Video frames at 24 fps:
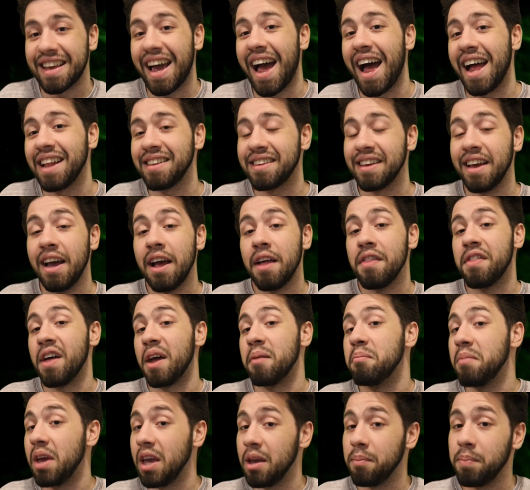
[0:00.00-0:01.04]
and that
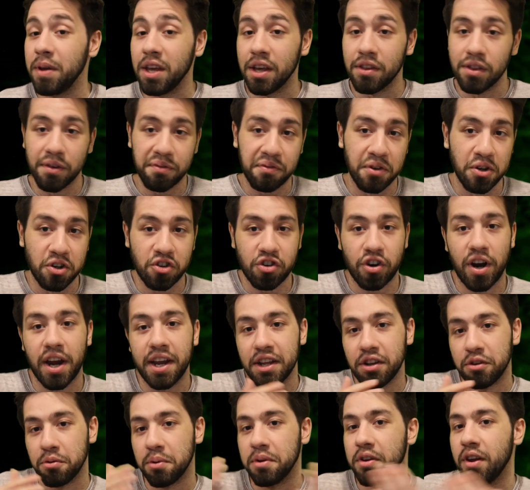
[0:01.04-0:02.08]
maybe in the future I can
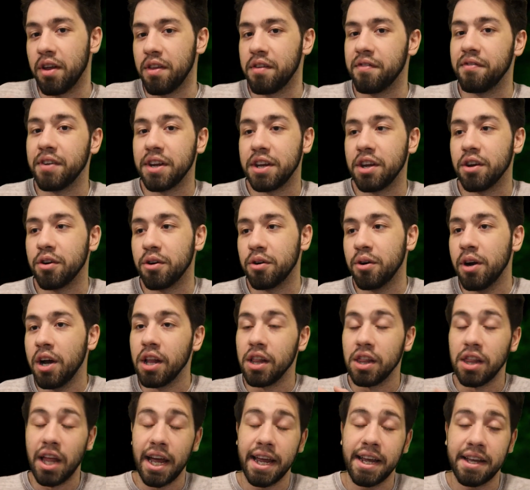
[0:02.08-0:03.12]
do another video
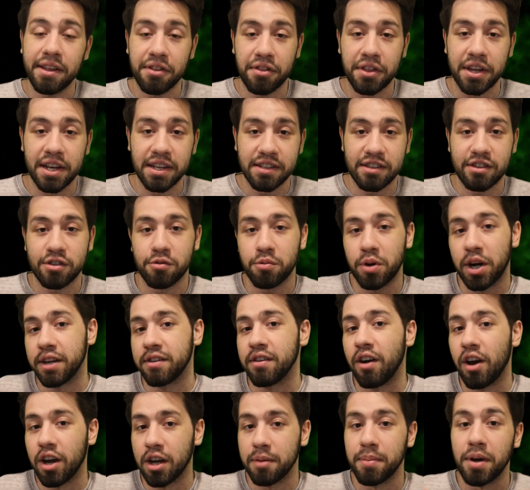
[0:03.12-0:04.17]
like this where I
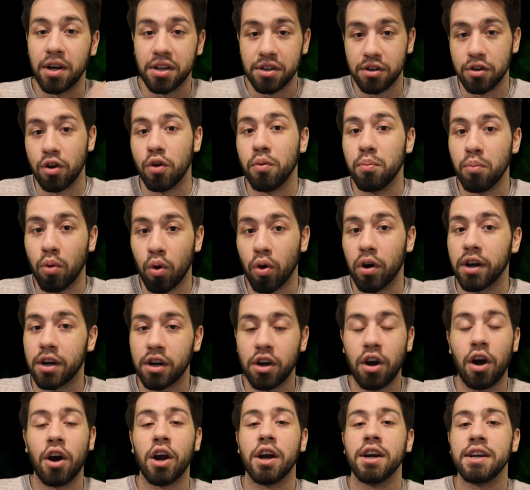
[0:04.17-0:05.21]
talk about, more
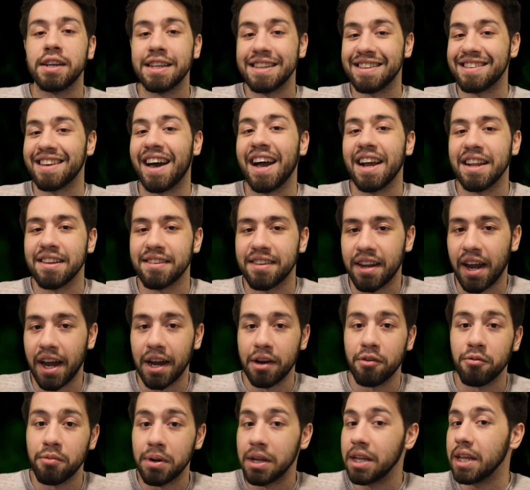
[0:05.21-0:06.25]
card designs that I
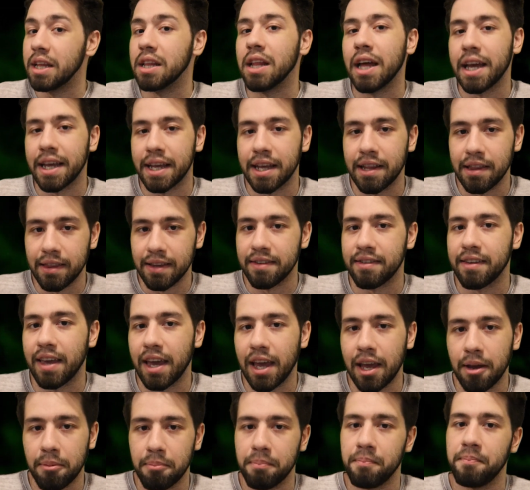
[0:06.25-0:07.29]
really like in this
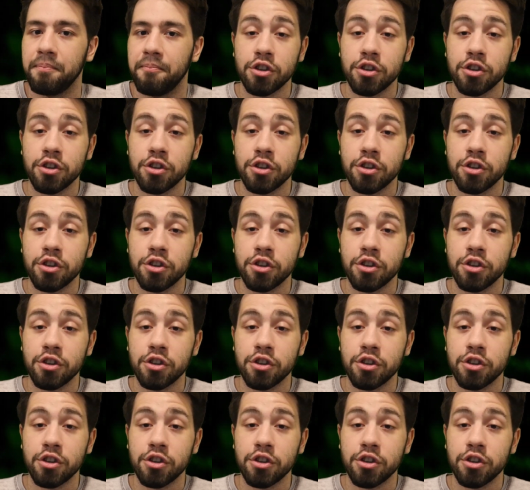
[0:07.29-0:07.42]
game.